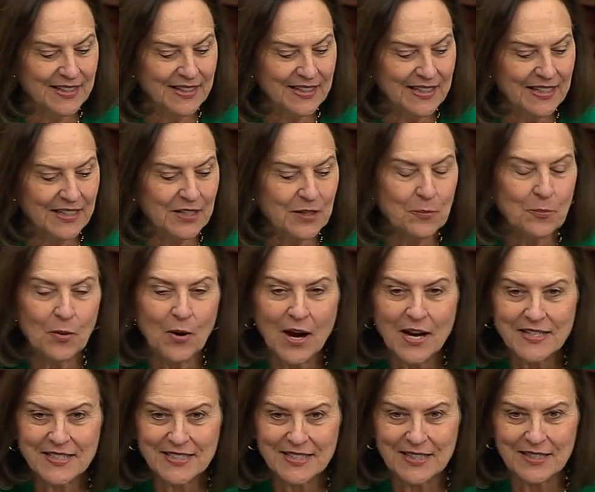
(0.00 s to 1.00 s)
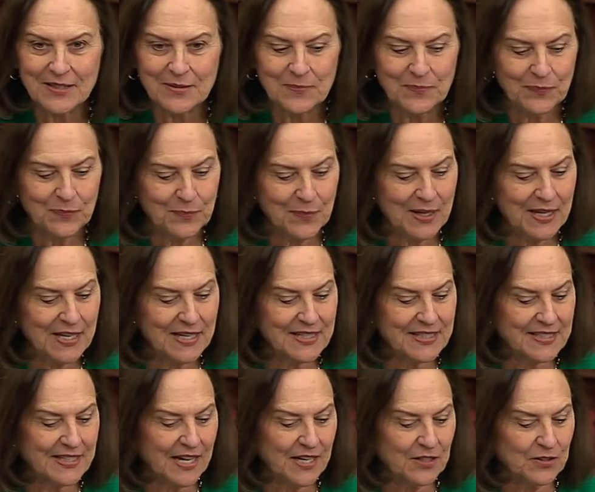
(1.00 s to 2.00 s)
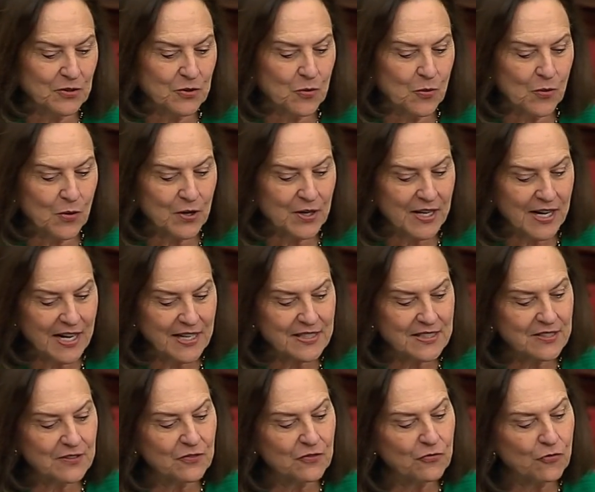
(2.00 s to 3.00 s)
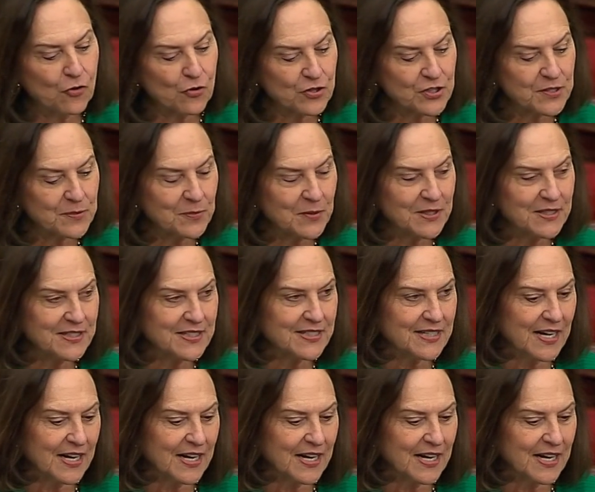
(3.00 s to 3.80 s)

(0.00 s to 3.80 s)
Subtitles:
In Nebraska, PSN coordinates enforcement